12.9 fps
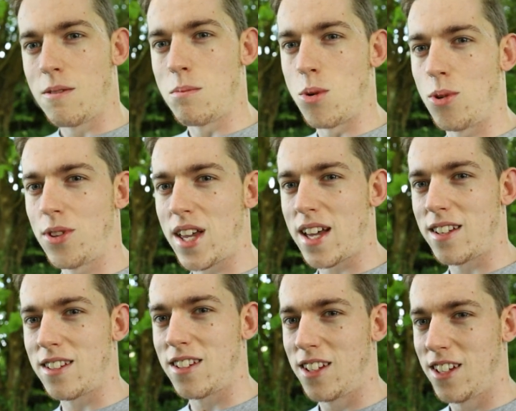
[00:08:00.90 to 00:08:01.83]
more
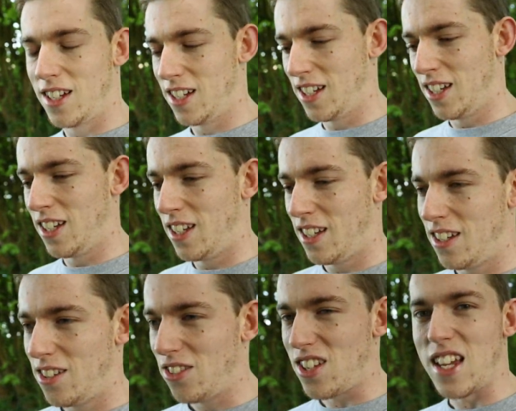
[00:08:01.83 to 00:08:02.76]
than
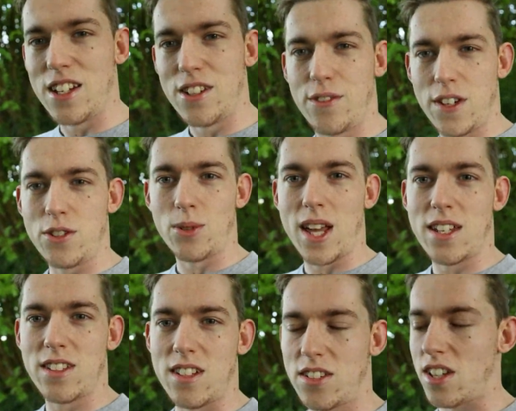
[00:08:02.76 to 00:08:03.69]
the individual
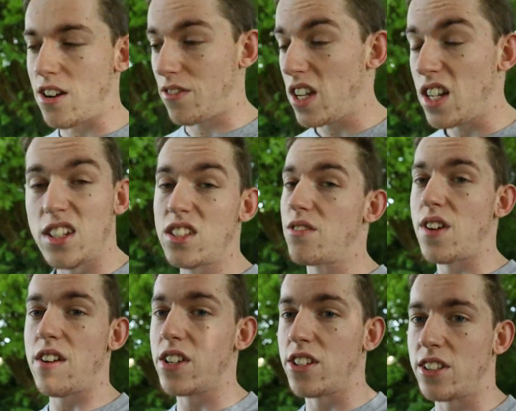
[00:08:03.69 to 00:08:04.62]
lens itself. It is a
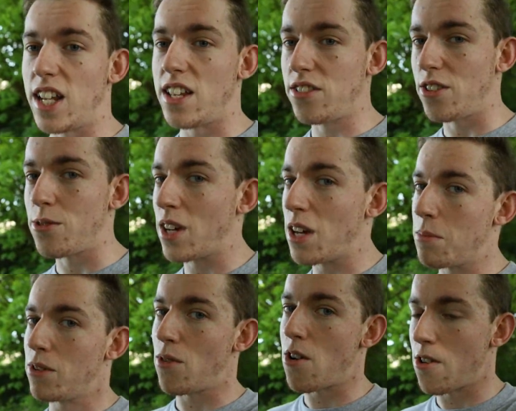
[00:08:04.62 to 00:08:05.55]
very good lens, don't get
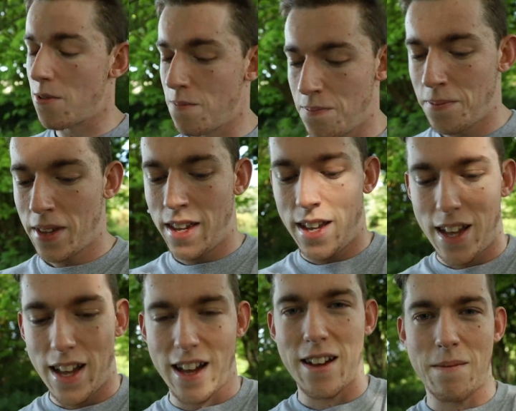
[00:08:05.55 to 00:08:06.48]
me wrong.
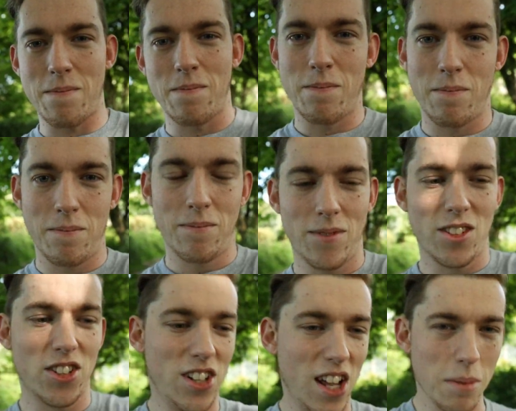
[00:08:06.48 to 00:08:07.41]

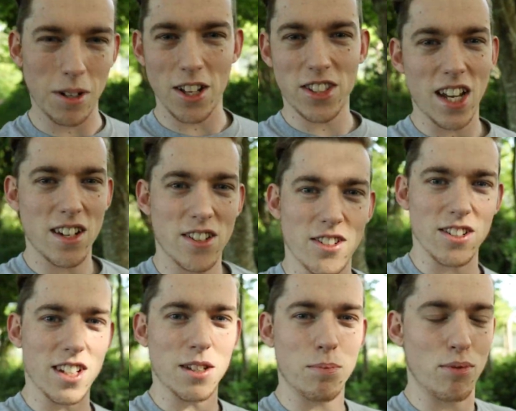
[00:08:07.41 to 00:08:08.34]
The stabilization
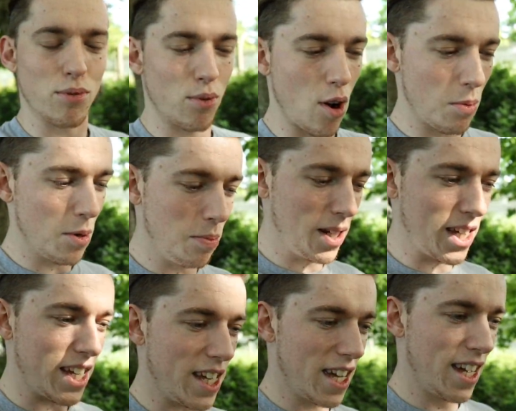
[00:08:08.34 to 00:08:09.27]
is
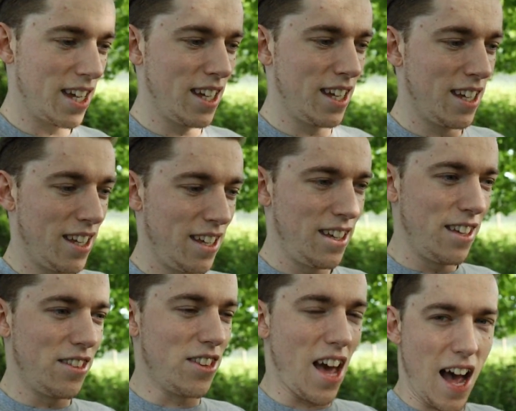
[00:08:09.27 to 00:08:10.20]
probably
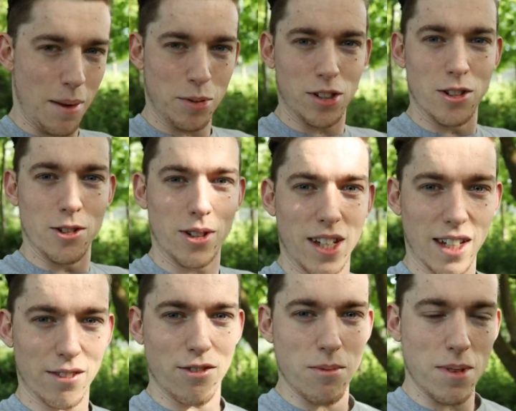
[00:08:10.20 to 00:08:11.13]
the absolute
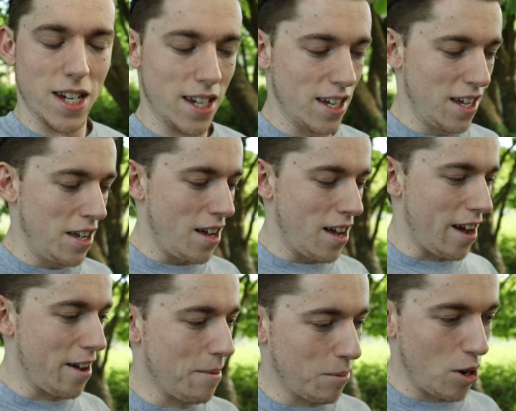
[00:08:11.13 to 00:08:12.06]
king for me.
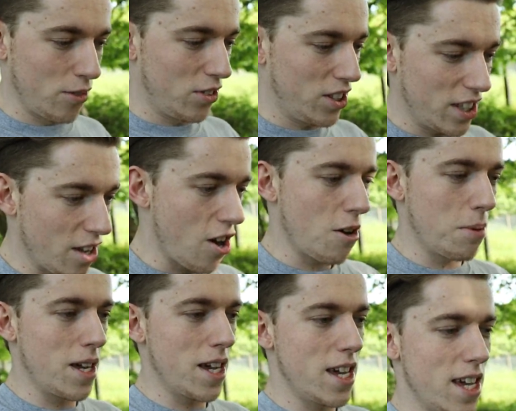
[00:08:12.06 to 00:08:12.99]
Obviously the
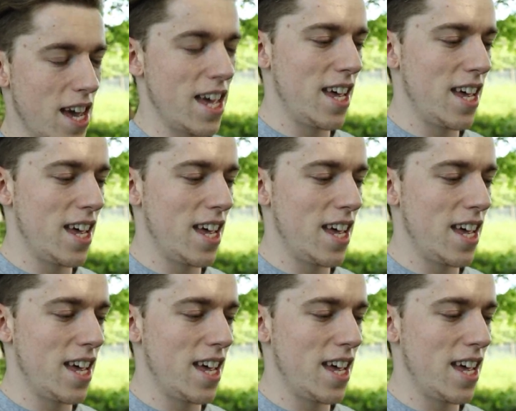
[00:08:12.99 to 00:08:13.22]
RP